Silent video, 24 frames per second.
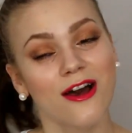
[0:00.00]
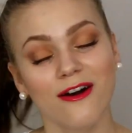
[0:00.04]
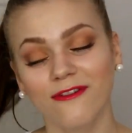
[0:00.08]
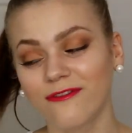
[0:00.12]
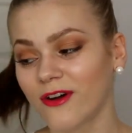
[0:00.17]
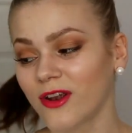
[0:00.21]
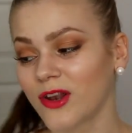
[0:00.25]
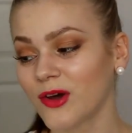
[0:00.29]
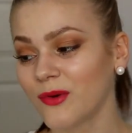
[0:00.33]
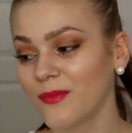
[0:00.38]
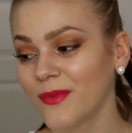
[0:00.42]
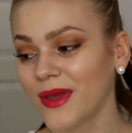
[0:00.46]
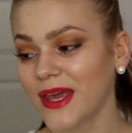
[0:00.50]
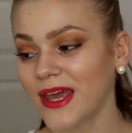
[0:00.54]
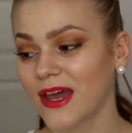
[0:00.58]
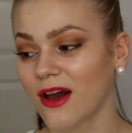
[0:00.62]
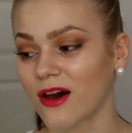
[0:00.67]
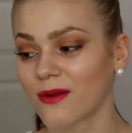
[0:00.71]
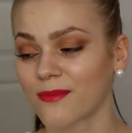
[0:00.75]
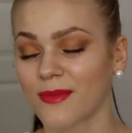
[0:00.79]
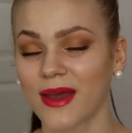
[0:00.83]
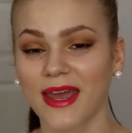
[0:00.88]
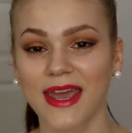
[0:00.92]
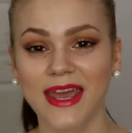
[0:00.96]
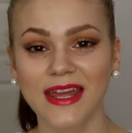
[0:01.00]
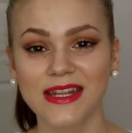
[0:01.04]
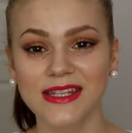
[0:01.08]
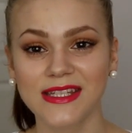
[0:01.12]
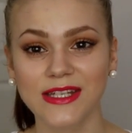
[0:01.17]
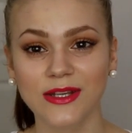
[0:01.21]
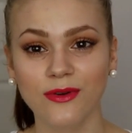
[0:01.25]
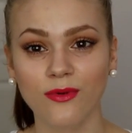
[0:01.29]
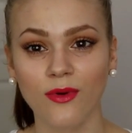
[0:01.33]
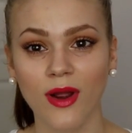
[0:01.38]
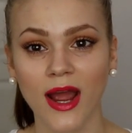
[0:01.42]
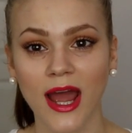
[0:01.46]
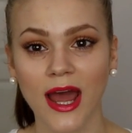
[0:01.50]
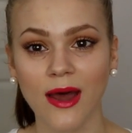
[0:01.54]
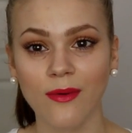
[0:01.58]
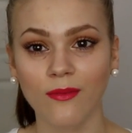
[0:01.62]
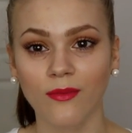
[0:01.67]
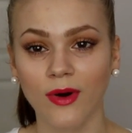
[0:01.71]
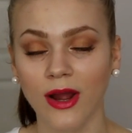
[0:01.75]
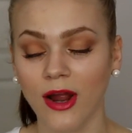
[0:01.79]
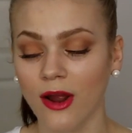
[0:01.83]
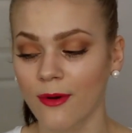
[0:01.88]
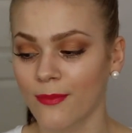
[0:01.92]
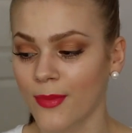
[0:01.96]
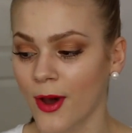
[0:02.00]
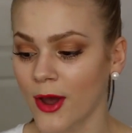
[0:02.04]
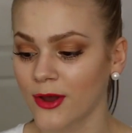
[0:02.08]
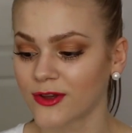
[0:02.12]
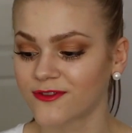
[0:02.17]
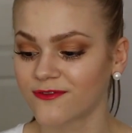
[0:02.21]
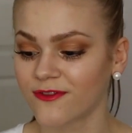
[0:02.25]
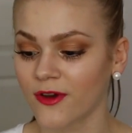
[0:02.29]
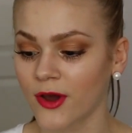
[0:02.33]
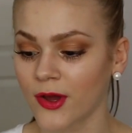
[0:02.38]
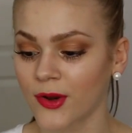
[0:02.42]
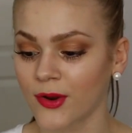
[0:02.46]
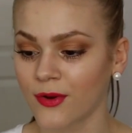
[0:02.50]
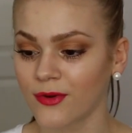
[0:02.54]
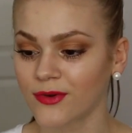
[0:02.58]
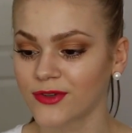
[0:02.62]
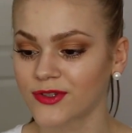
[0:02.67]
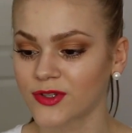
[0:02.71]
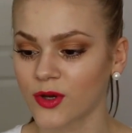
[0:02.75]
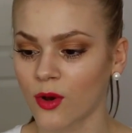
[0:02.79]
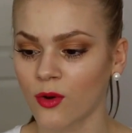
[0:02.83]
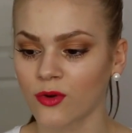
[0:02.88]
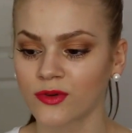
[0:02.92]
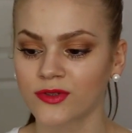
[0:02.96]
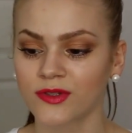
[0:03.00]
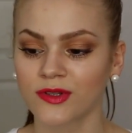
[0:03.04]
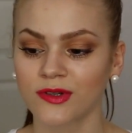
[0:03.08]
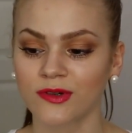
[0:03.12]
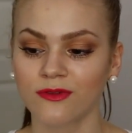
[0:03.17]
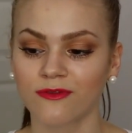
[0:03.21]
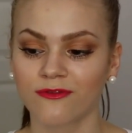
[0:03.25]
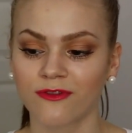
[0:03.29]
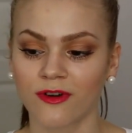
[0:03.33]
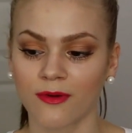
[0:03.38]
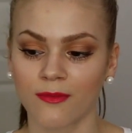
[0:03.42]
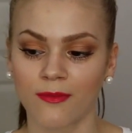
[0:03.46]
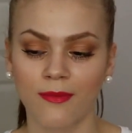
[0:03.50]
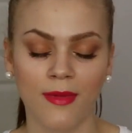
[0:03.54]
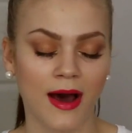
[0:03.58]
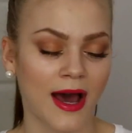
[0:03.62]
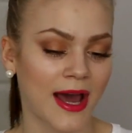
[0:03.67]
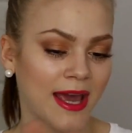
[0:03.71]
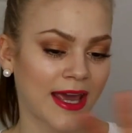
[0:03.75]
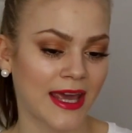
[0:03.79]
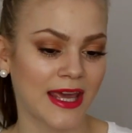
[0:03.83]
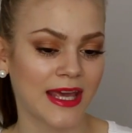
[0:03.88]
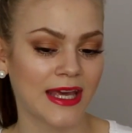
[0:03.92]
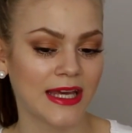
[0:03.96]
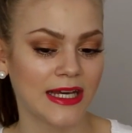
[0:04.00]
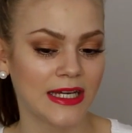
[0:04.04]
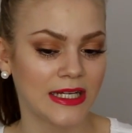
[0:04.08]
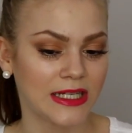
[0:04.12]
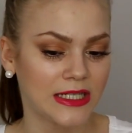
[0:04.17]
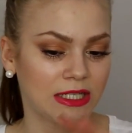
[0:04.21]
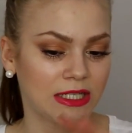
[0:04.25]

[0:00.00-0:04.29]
follow me on my Instagram where I post photos also from my